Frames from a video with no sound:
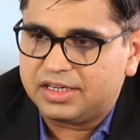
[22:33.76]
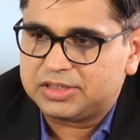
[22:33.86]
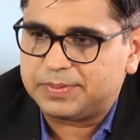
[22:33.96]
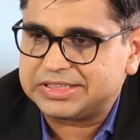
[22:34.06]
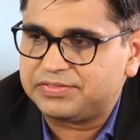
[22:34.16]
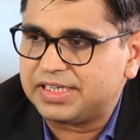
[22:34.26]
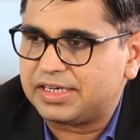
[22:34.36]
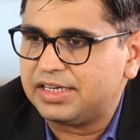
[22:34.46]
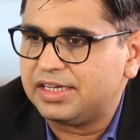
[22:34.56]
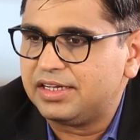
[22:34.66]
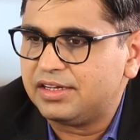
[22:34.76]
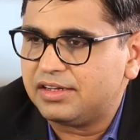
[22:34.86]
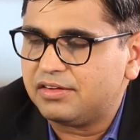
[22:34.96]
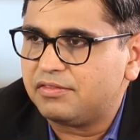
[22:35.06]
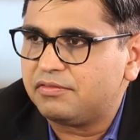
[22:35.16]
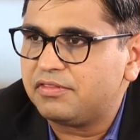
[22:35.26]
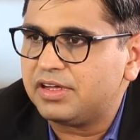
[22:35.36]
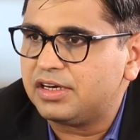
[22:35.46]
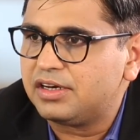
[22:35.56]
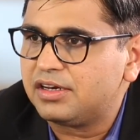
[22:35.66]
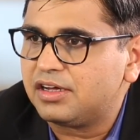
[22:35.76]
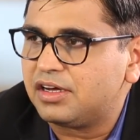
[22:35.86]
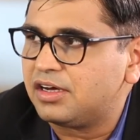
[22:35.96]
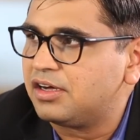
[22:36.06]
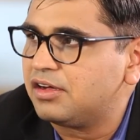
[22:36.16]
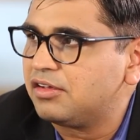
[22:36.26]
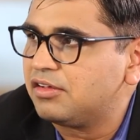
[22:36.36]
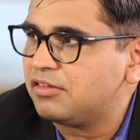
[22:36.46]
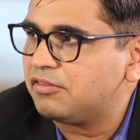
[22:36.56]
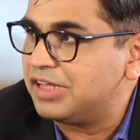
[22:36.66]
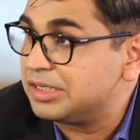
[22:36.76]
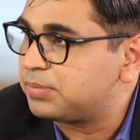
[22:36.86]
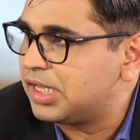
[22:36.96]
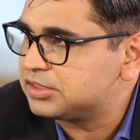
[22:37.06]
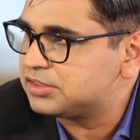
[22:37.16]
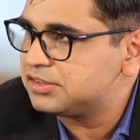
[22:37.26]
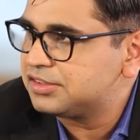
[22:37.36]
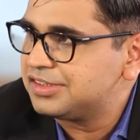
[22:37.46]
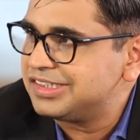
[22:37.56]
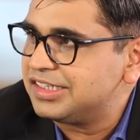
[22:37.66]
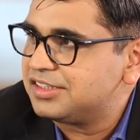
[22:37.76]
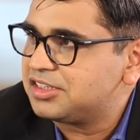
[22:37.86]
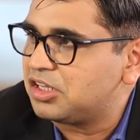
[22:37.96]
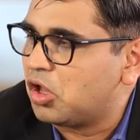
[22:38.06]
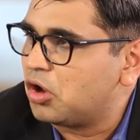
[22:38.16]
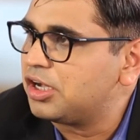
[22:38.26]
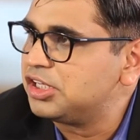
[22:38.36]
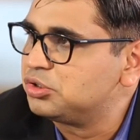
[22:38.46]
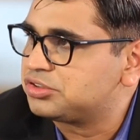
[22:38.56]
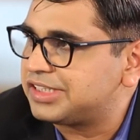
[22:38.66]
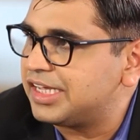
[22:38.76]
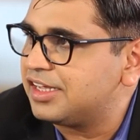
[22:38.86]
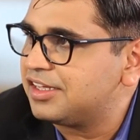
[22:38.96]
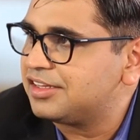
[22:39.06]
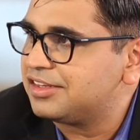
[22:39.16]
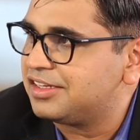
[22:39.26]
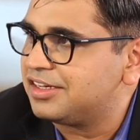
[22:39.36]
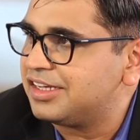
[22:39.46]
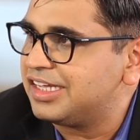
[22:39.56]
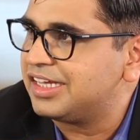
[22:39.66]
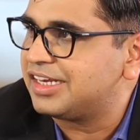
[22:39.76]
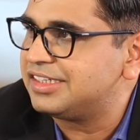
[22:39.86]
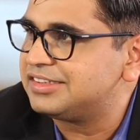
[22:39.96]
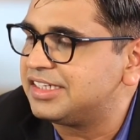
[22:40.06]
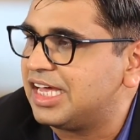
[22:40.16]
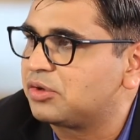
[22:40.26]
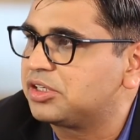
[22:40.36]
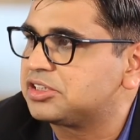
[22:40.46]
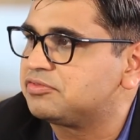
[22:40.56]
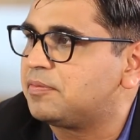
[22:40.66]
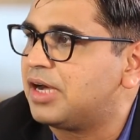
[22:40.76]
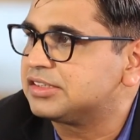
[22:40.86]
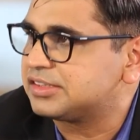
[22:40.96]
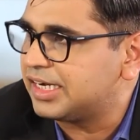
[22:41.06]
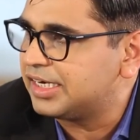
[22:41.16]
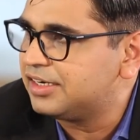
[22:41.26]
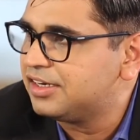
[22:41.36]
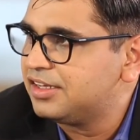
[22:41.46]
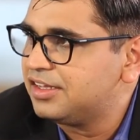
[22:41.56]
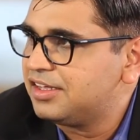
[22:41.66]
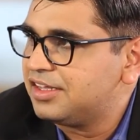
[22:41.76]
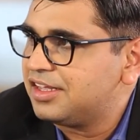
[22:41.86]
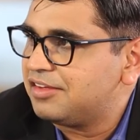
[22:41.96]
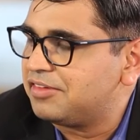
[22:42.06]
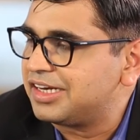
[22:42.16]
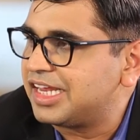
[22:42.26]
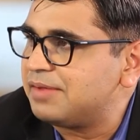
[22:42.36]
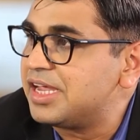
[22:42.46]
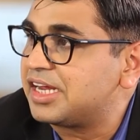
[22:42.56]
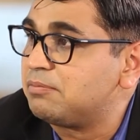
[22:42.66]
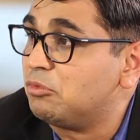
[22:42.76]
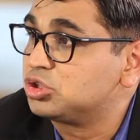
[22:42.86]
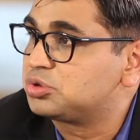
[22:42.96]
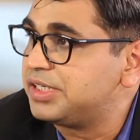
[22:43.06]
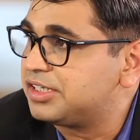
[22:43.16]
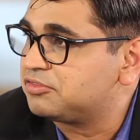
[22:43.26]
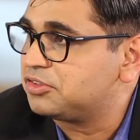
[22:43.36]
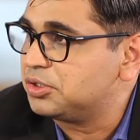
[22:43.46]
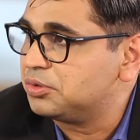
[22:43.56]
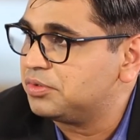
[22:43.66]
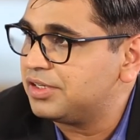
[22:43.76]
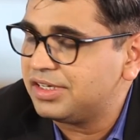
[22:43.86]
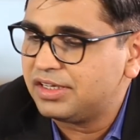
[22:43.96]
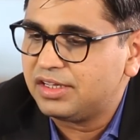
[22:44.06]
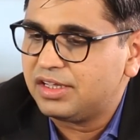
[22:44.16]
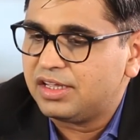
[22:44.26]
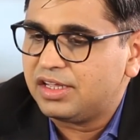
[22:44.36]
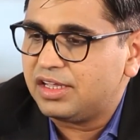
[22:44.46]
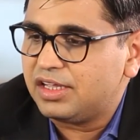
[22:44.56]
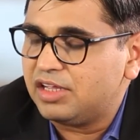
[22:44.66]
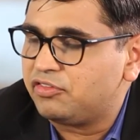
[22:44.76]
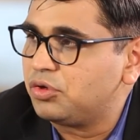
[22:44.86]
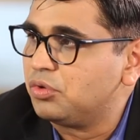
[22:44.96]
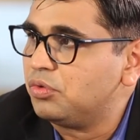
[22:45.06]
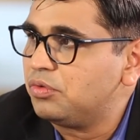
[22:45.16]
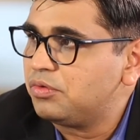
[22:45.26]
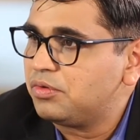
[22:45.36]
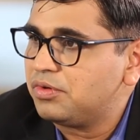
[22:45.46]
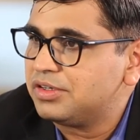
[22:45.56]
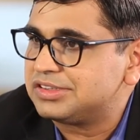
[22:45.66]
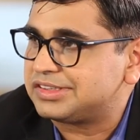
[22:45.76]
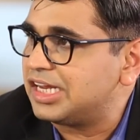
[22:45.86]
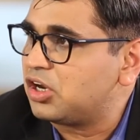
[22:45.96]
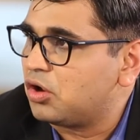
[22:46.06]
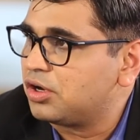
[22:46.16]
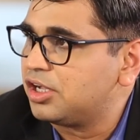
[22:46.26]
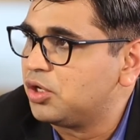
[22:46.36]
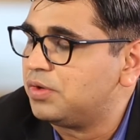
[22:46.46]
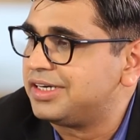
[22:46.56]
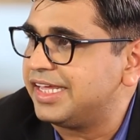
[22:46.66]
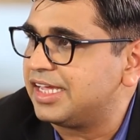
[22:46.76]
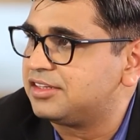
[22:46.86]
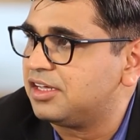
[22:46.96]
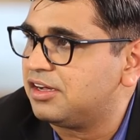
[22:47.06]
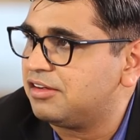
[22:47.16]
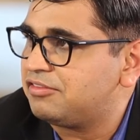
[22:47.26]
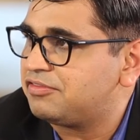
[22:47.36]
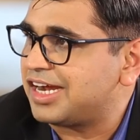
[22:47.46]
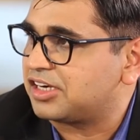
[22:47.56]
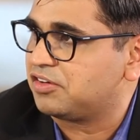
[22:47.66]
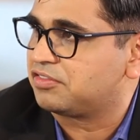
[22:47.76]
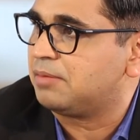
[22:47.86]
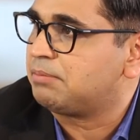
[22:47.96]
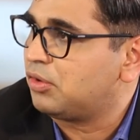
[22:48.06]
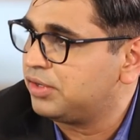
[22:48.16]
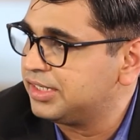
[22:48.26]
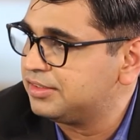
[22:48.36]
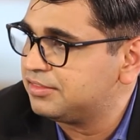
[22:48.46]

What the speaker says: specifically in Wealth Plus, the longer you stay, the increasing allocation from our side will make it more sweeter for you. If you stay longer, you will take the factor of compounding.